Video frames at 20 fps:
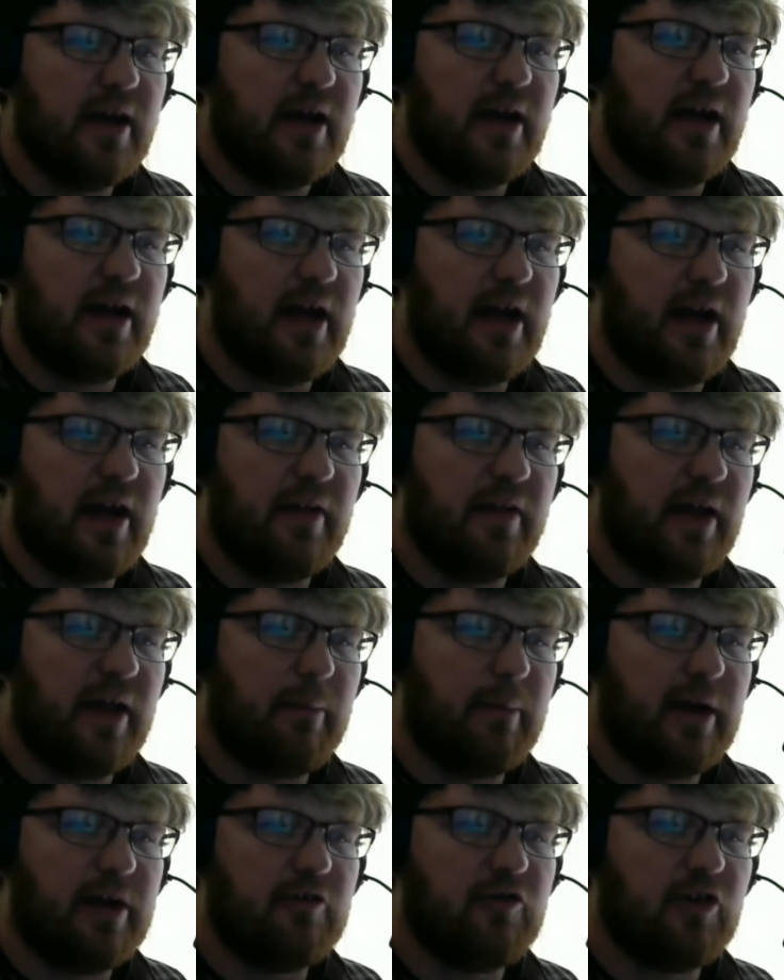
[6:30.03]
and that
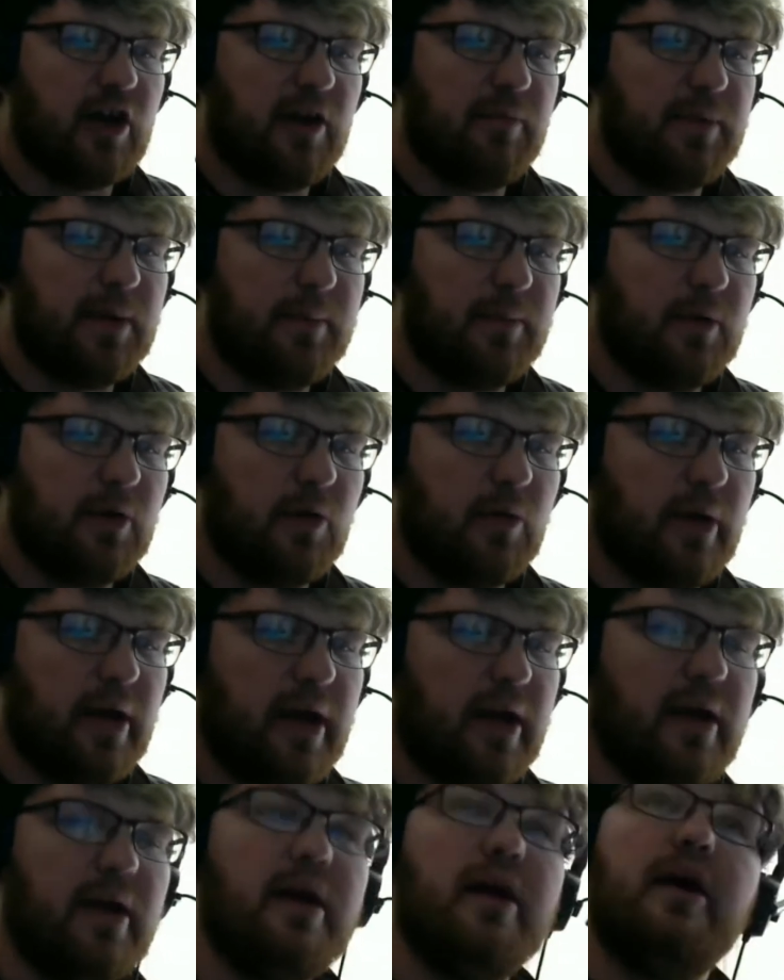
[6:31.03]
might drive people
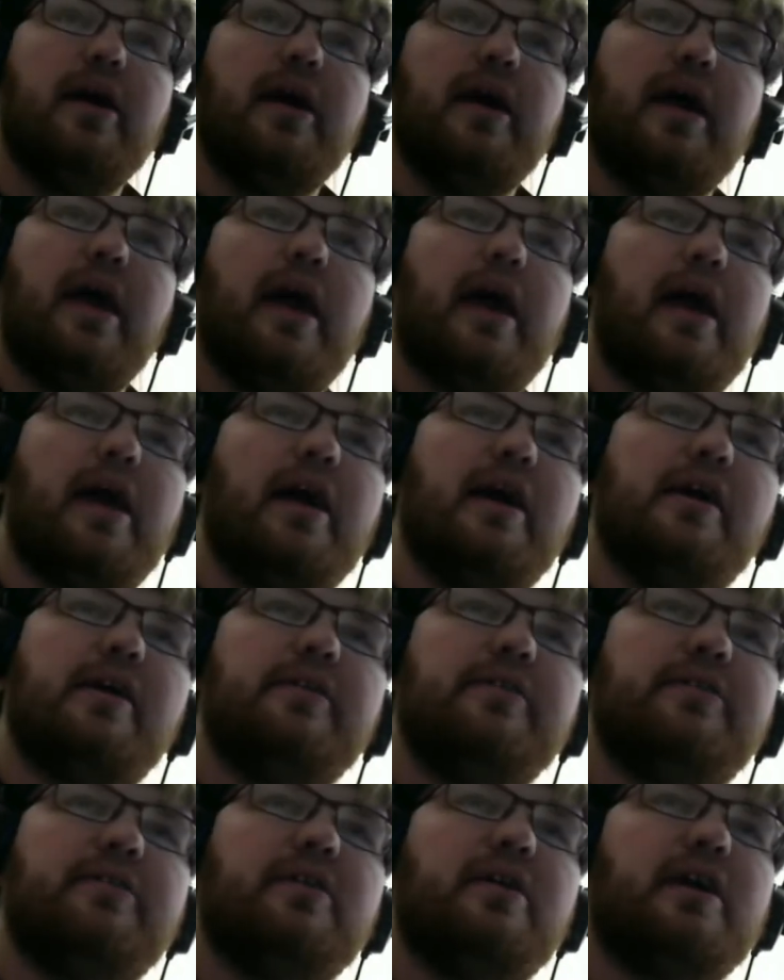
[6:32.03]
away.
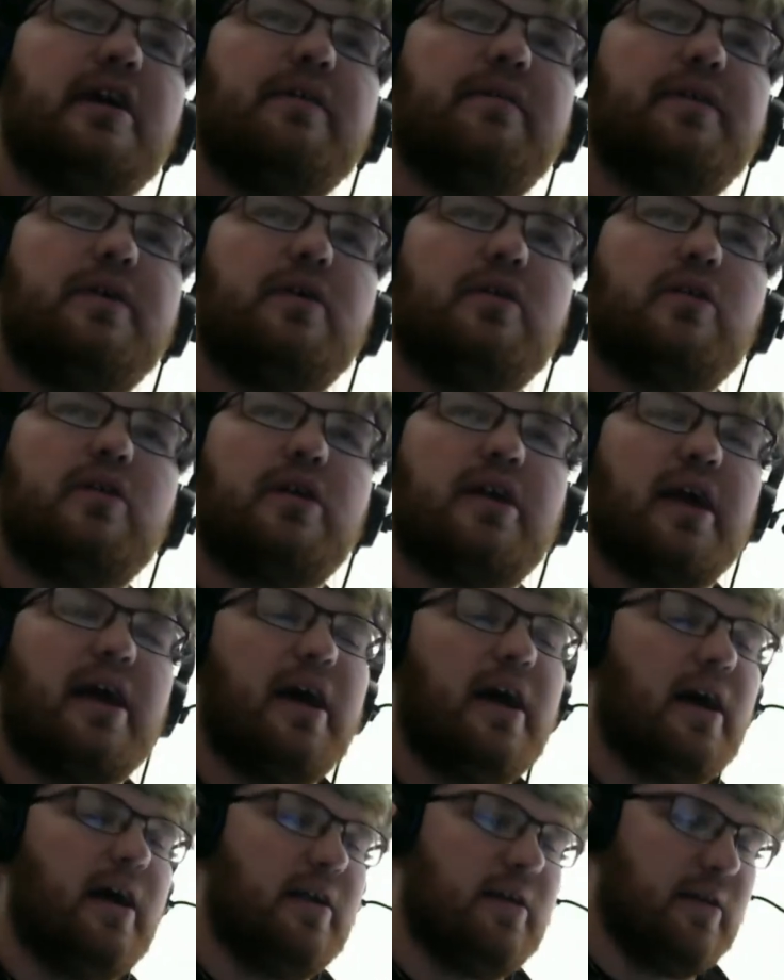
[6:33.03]
And if you look
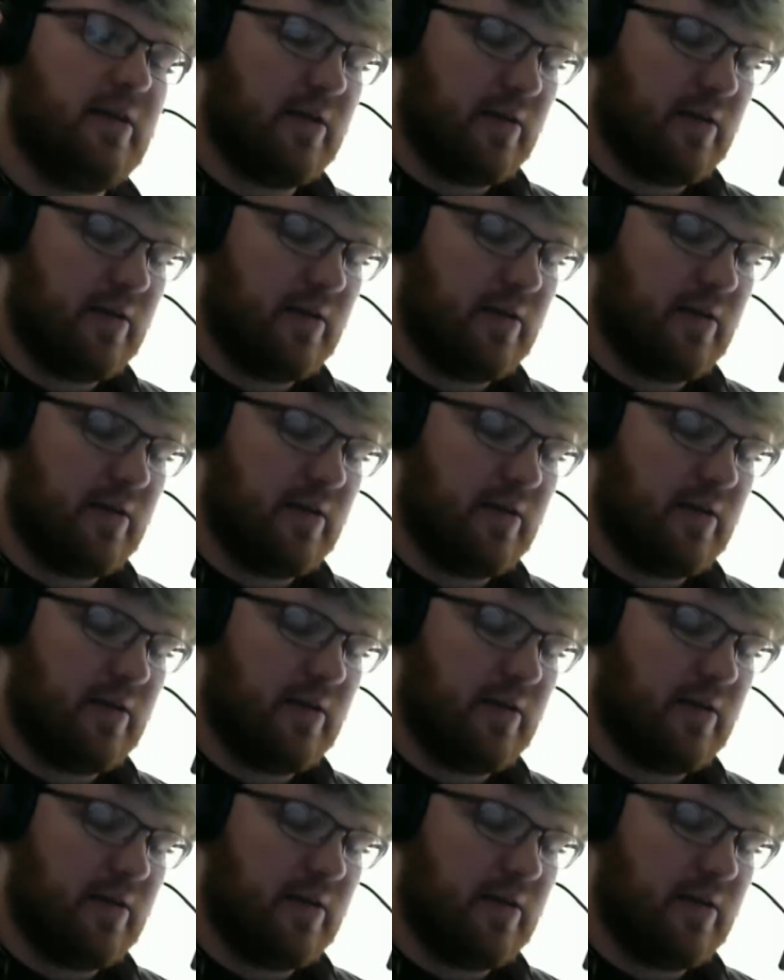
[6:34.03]
at